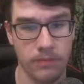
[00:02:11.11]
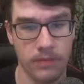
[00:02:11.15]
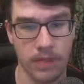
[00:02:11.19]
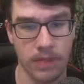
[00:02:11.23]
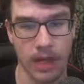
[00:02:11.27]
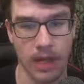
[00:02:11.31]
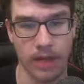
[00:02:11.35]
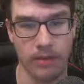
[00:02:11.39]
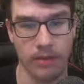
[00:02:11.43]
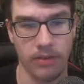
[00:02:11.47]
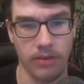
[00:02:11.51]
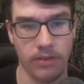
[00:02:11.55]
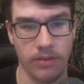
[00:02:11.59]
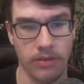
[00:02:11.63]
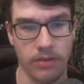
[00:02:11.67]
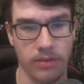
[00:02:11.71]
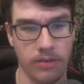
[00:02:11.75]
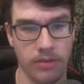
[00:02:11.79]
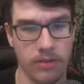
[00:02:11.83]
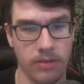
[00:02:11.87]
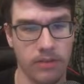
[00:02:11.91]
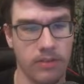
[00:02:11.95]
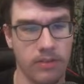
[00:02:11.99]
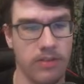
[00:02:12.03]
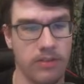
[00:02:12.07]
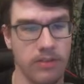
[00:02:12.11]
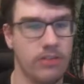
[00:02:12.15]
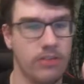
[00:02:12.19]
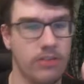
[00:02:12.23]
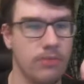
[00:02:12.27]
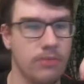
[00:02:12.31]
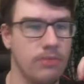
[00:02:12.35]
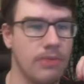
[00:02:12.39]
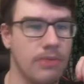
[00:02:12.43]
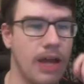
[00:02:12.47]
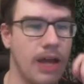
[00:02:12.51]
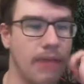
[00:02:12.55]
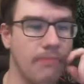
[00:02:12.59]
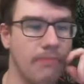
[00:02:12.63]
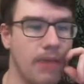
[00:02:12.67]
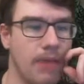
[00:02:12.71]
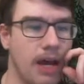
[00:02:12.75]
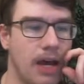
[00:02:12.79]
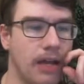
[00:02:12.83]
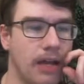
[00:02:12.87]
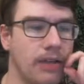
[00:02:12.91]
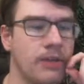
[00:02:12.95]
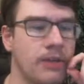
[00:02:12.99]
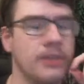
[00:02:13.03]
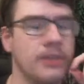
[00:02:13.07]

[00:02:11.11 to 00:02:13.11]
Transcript: that's that bad.